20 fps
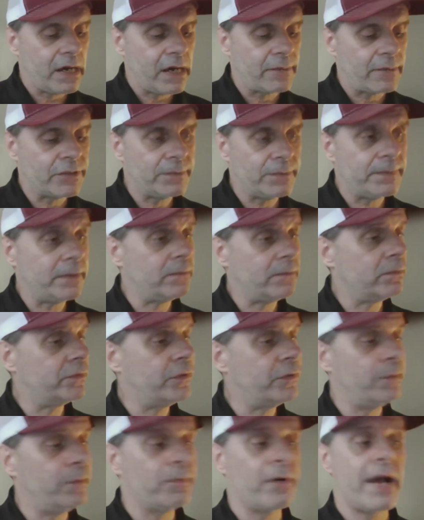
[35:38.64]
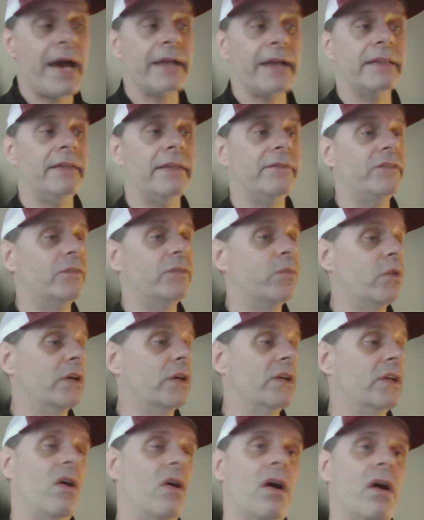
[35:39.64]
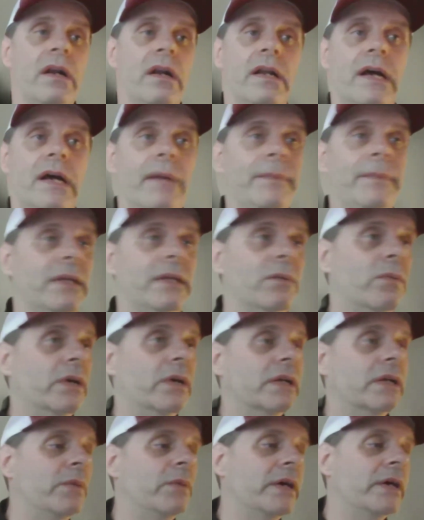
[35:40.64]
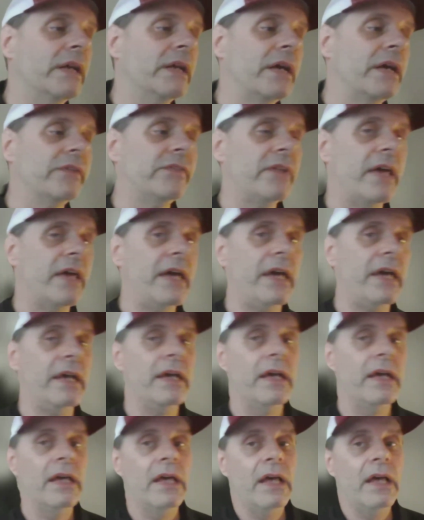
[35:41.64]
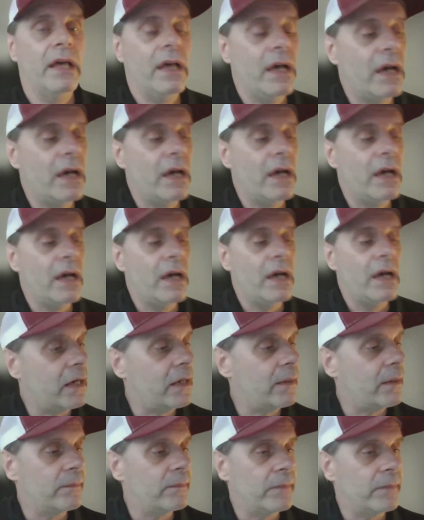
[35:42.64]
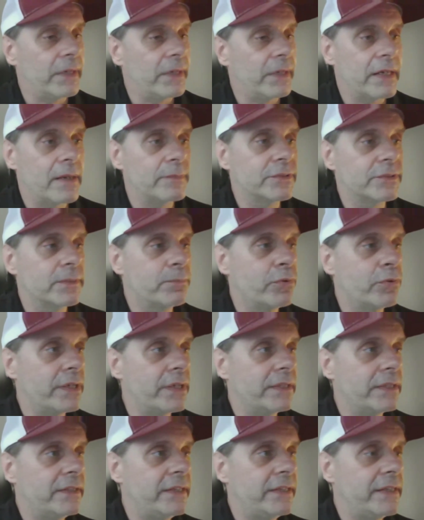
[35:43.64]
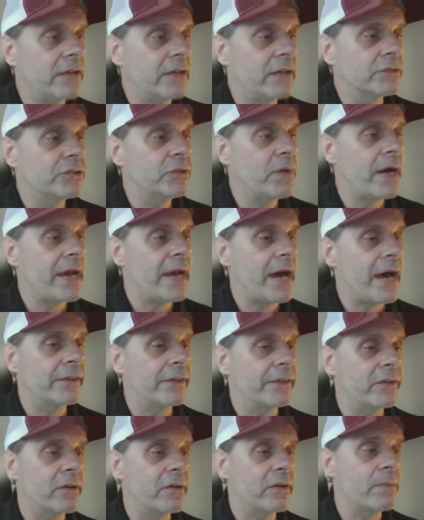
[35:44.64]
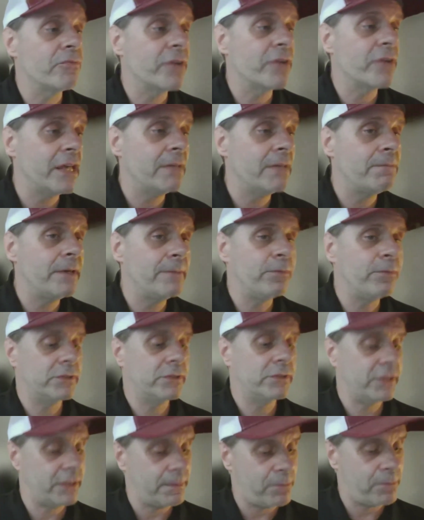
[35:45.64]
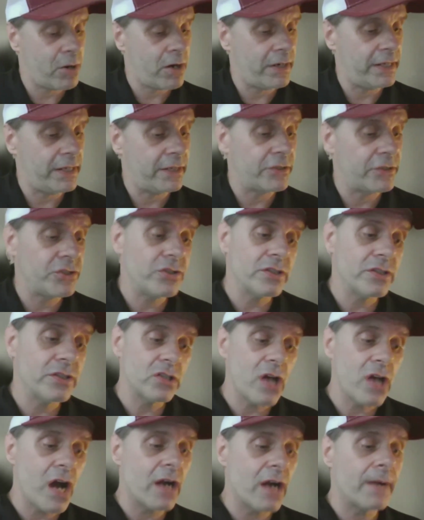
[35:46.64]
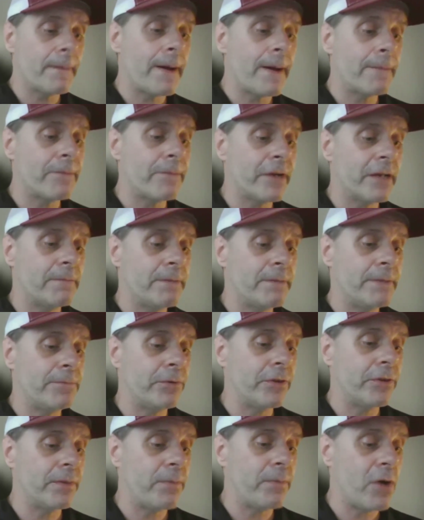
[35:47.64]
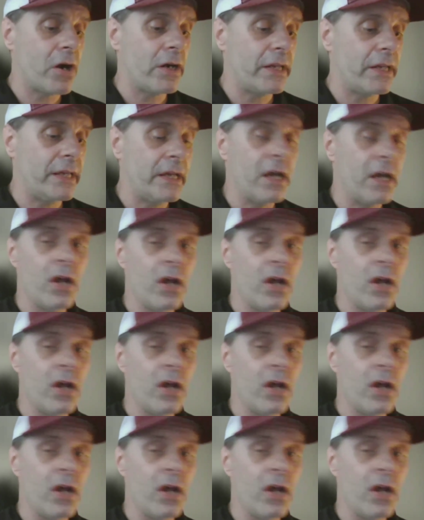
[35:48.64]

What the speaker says: She's been super active, just working hard. I mean, what can I say when it comes to putting TL2I out there and bringing people to the party? Because you can talk about bringing people to the party,